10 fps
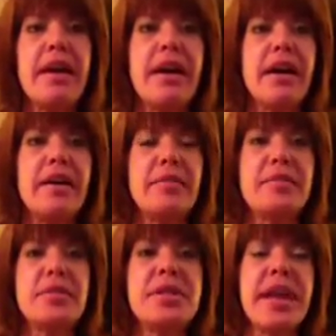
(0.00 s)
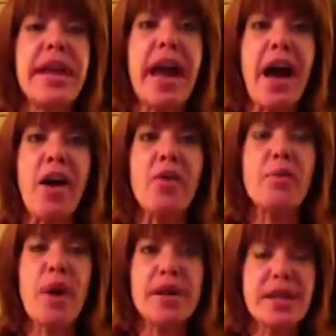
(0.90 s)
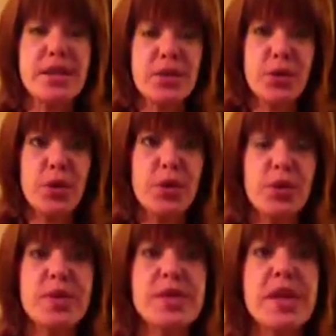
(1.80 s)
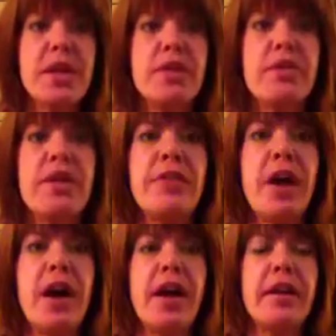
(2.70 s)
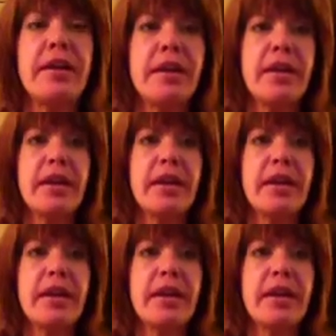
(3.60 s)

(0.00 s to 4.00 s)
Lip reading: to take out processed foods, refined